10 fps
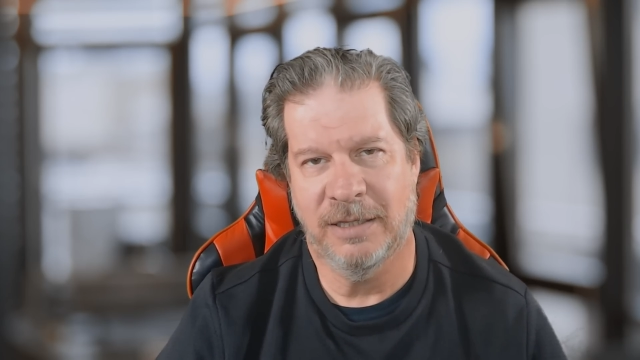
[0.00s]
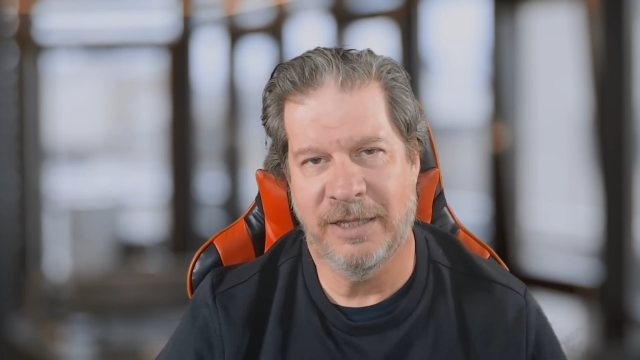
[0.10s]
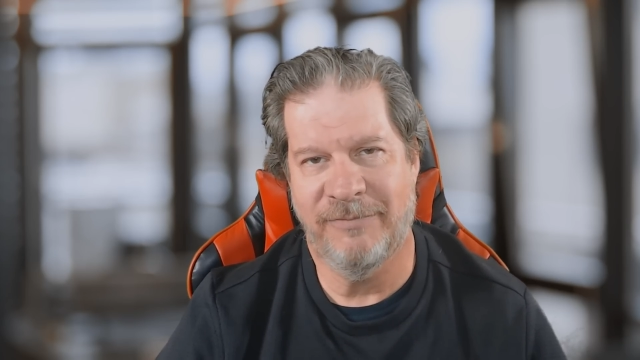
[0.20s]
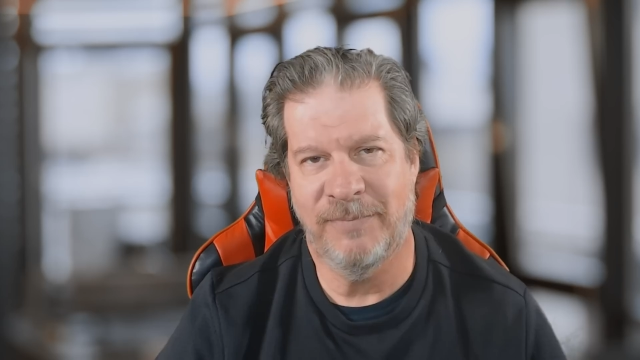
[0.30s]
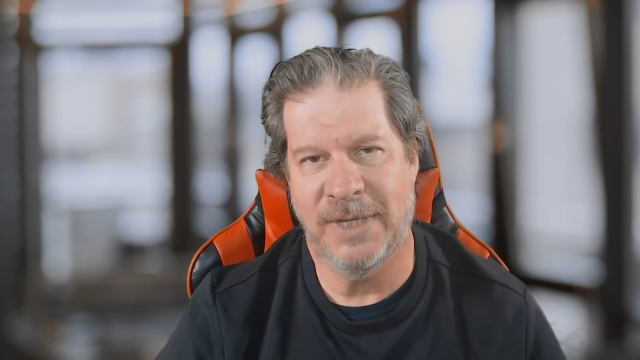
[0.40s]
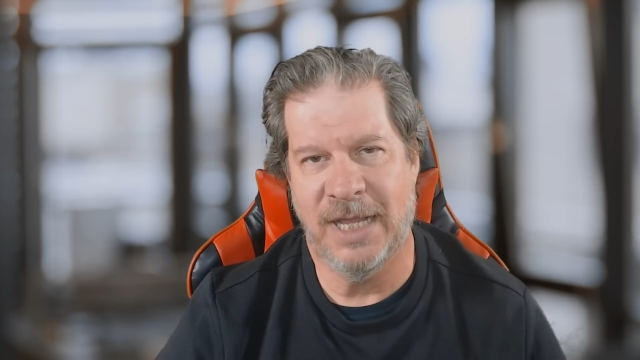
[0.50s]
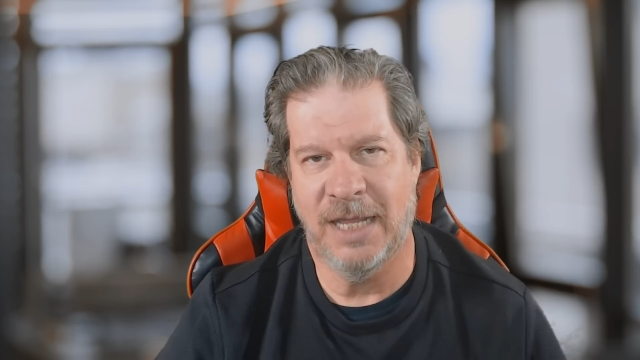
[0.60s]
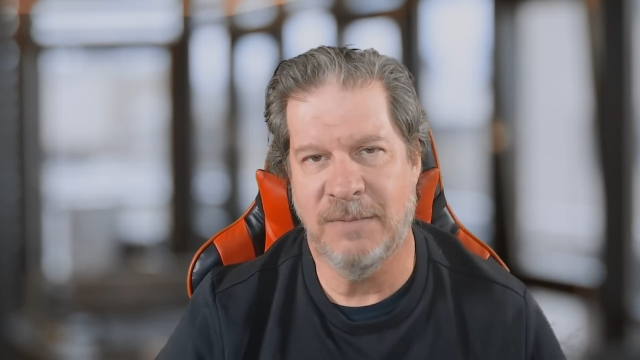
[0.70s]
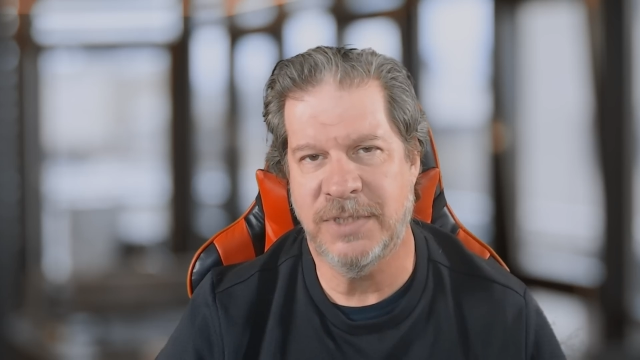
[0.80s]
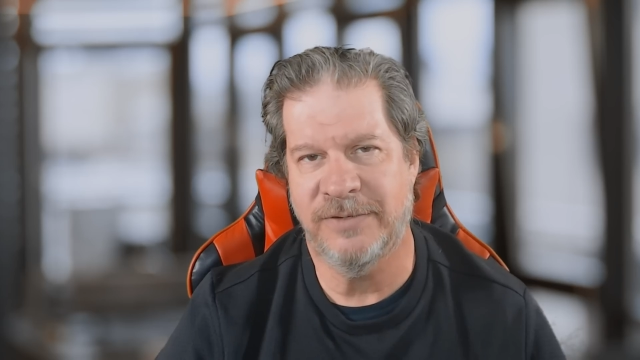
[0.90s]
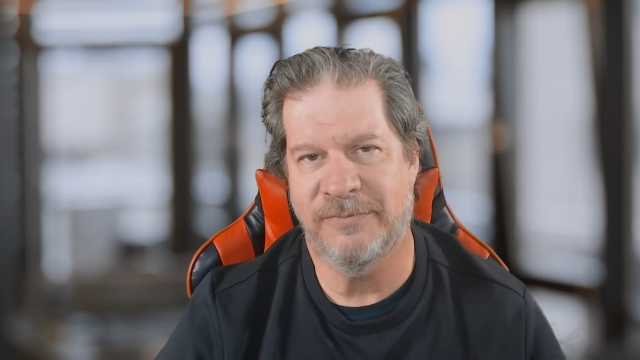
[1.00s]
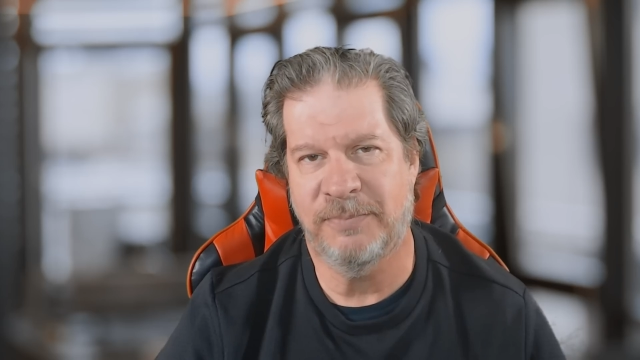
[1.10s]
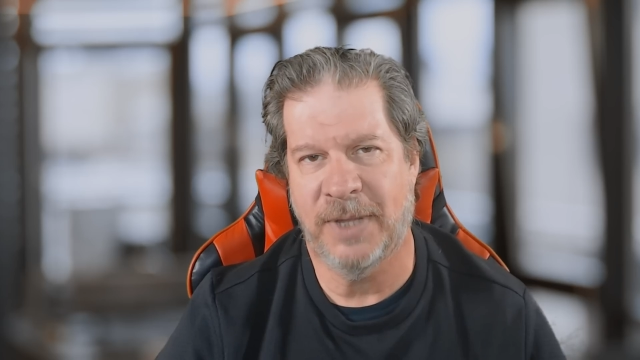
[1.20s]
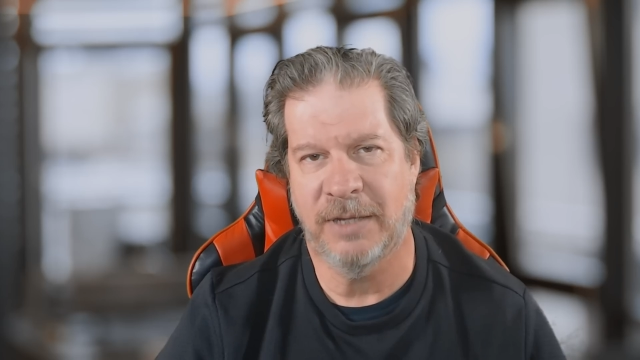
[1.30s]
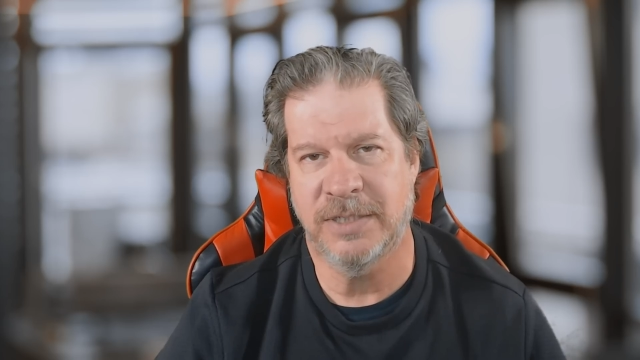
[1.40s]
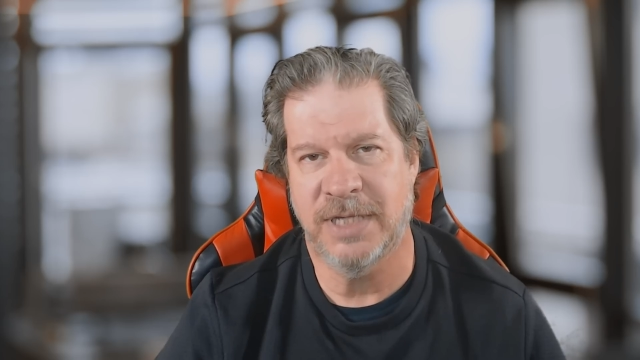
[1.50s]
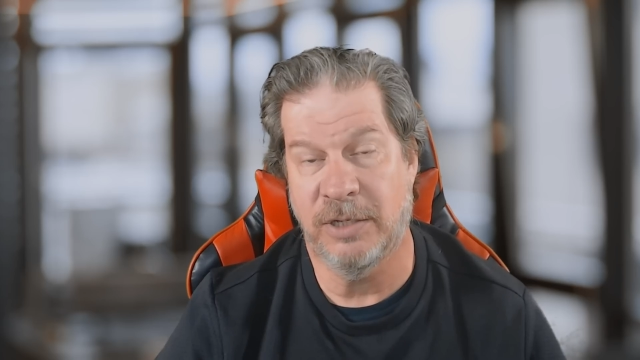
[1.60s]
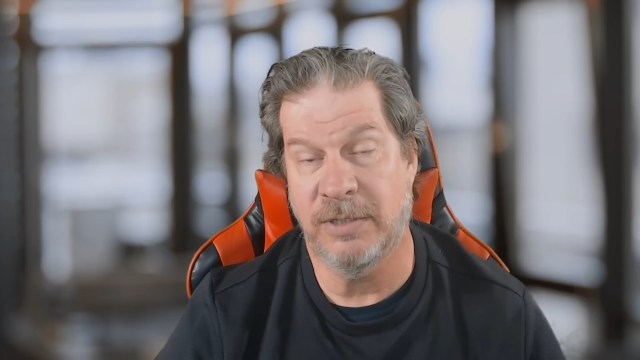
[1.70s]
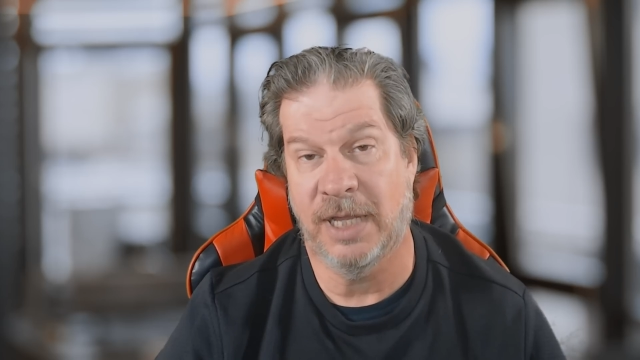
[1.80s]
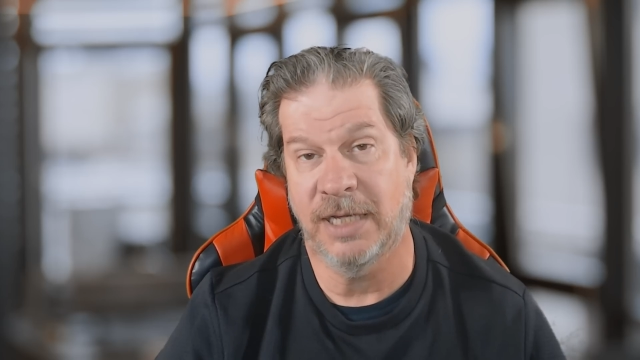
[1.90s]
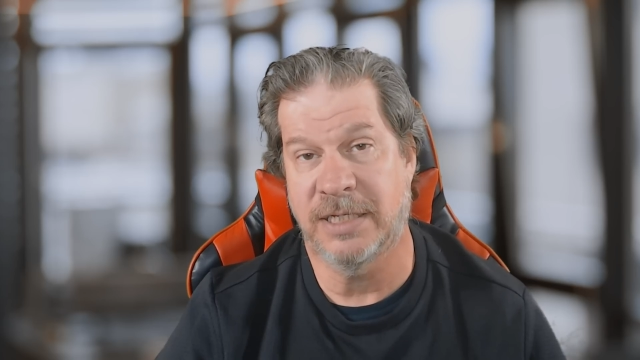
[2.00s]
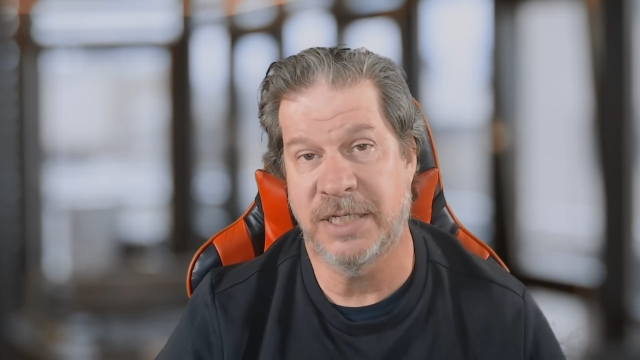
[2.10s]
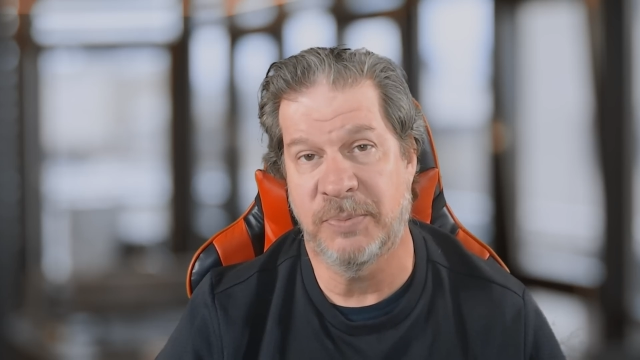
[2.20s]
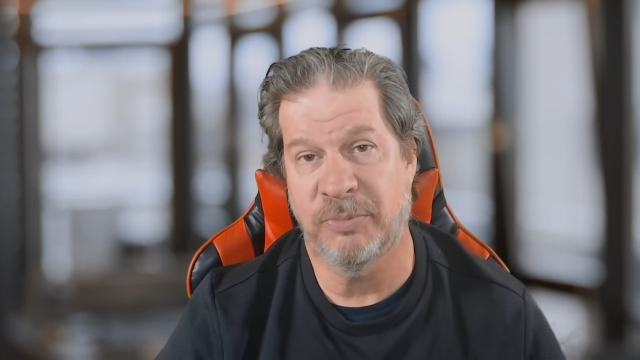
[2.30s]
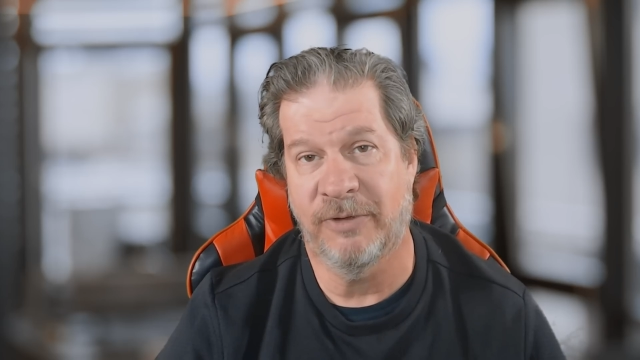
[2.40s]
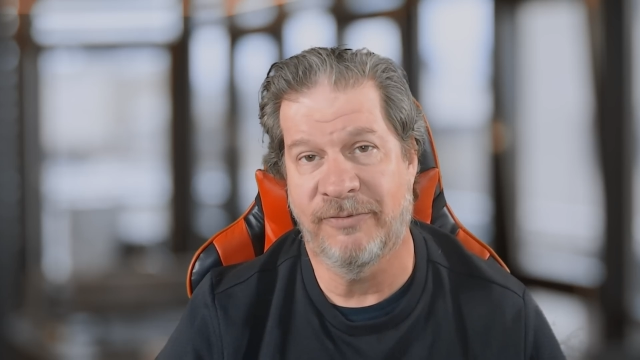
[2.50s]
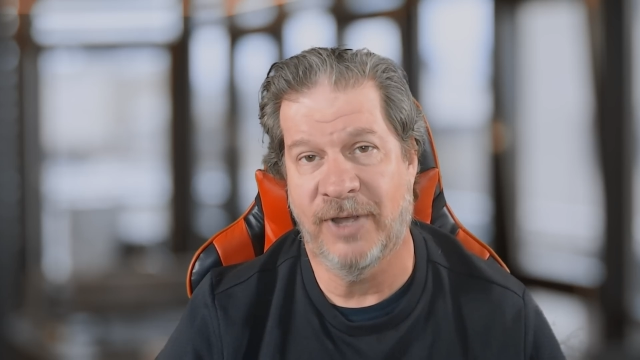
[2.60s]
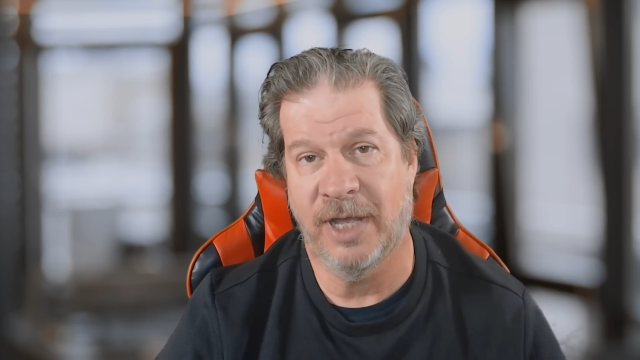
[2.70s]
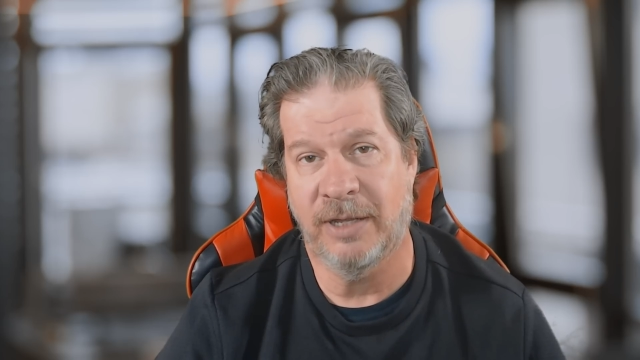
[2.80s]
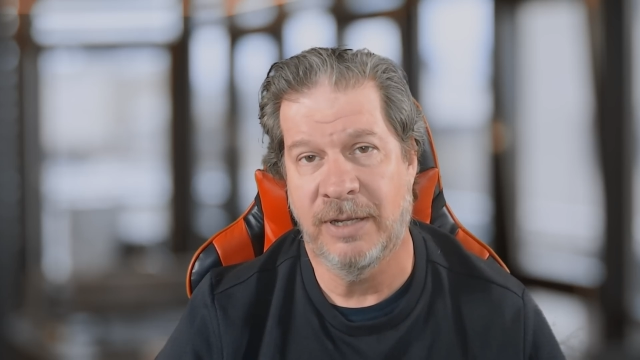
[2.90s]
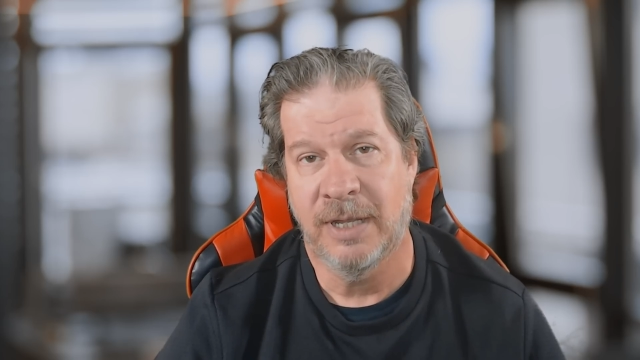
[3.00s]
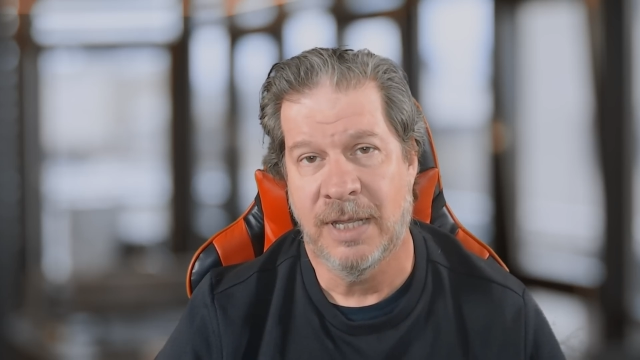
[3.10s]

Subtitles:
Leave me names of players that you'd like to see profiled,